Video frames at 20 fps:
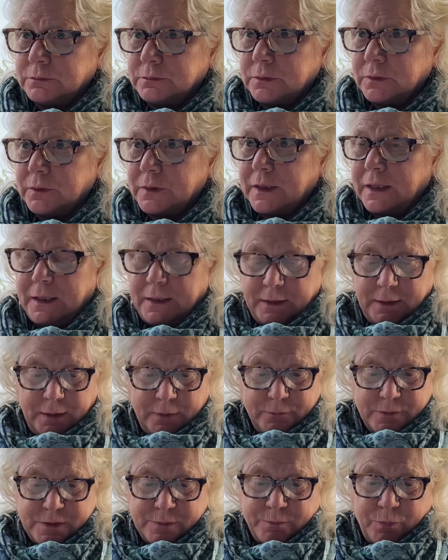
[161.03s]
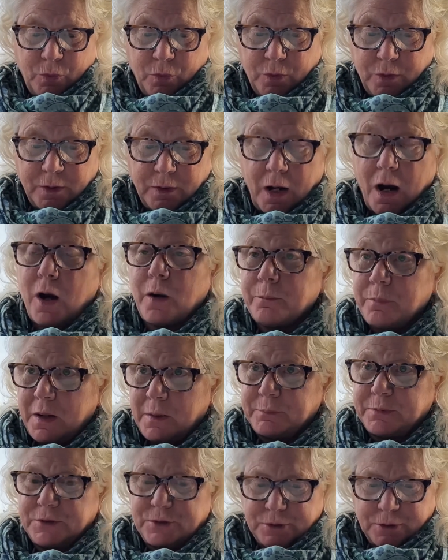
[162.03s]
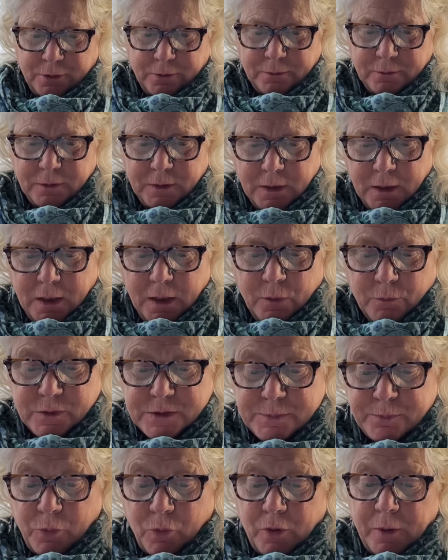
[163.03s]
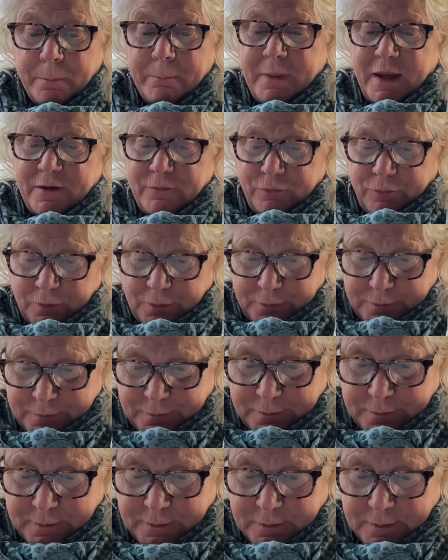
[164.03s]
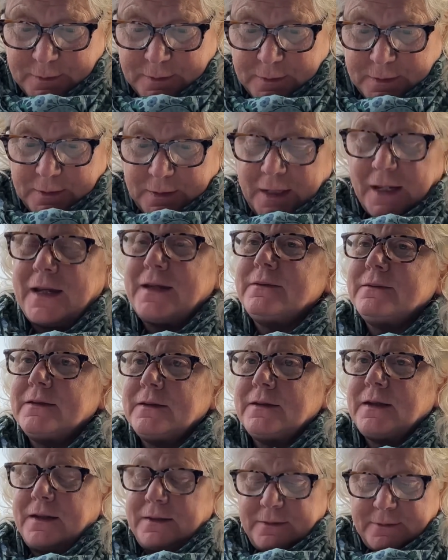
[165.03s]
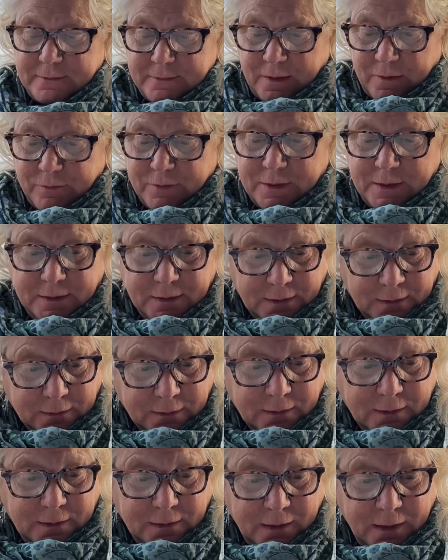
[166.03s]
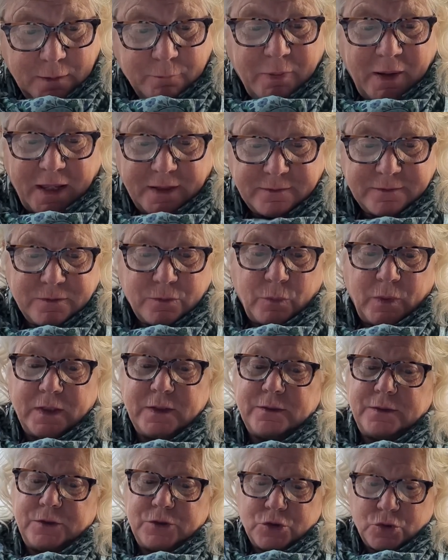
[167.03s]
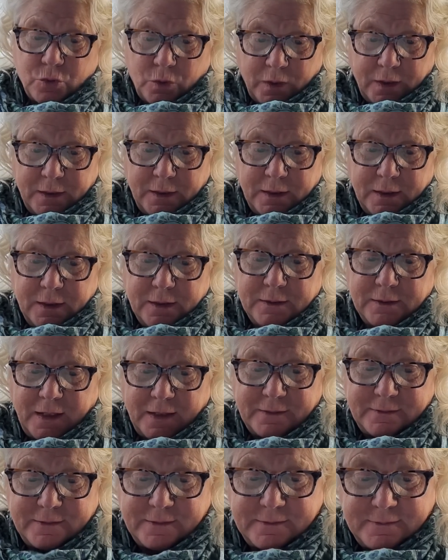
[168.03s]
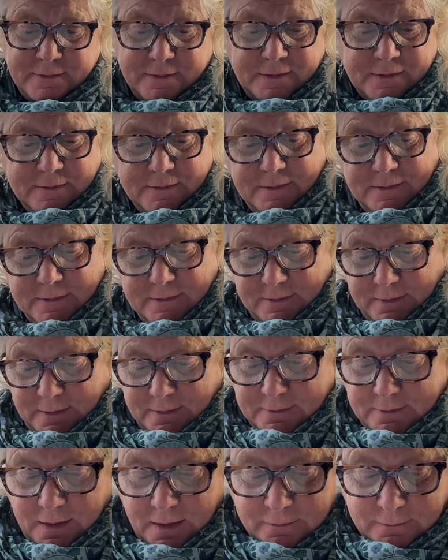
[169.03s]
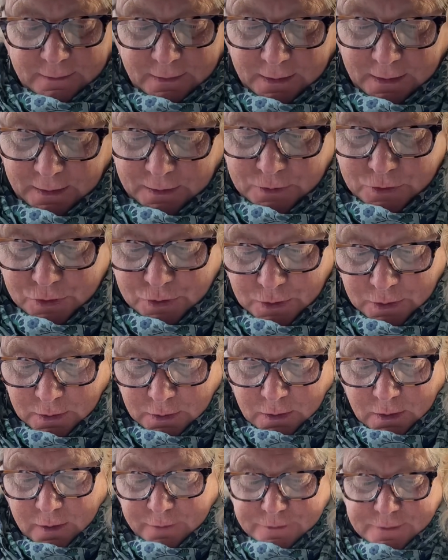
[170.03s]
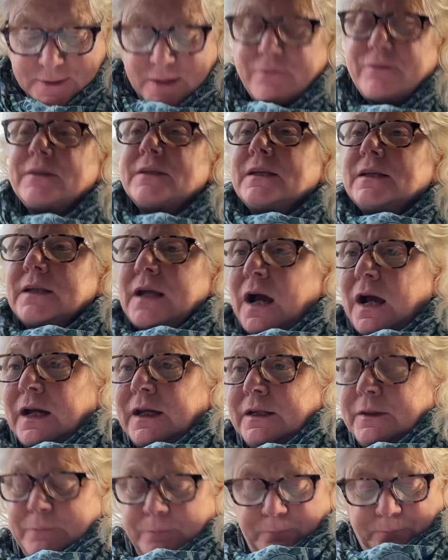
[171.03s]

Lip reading: Okay, he was born, our Papa Joe, was born May 1st, 1887 in Italy, and passed away in Detroit, 1966, at the age of 79.